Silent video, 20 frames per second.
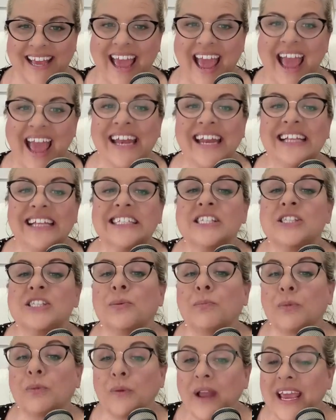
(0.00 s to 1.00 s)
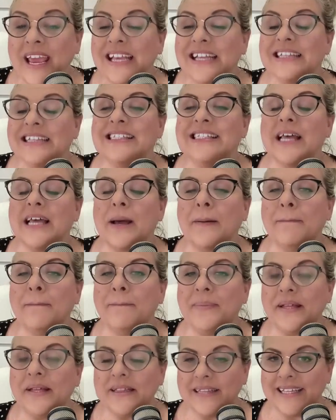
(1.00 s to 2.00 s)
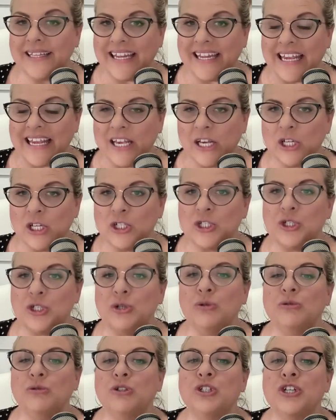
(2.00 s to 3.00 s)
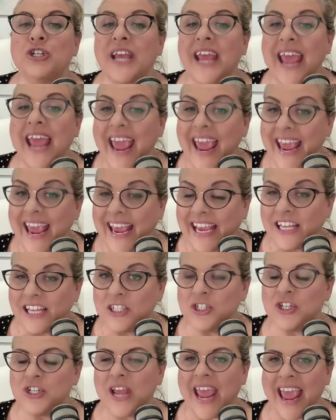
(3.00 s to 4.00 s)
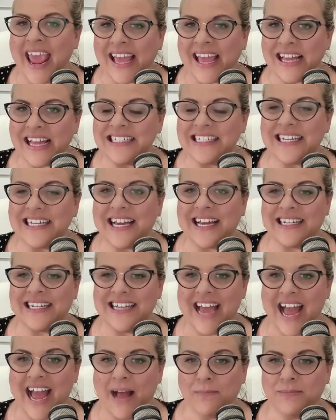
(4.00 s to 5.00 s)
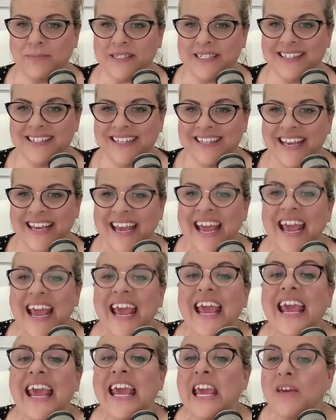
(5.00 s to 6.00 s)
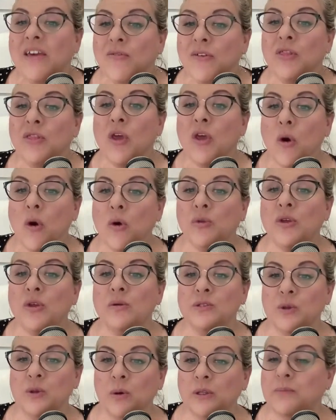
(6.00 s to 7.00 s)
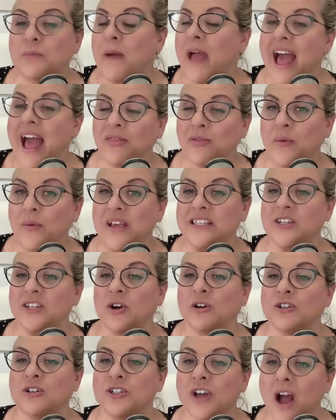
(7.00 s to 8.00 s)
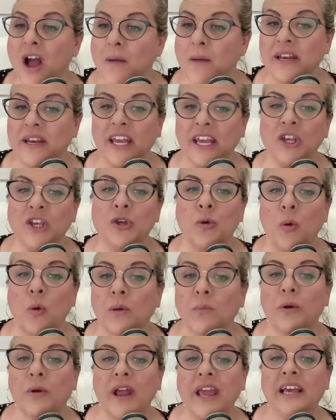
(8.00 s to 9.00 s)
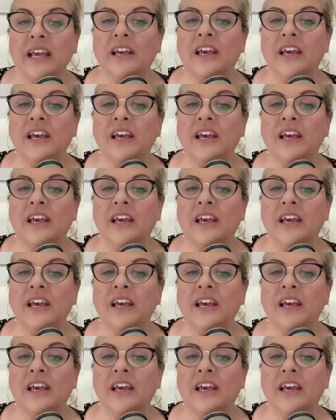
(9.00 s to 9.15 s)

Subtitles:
and it's the brain's ability to change and adapt. Even though those old pathways are dominant, your brain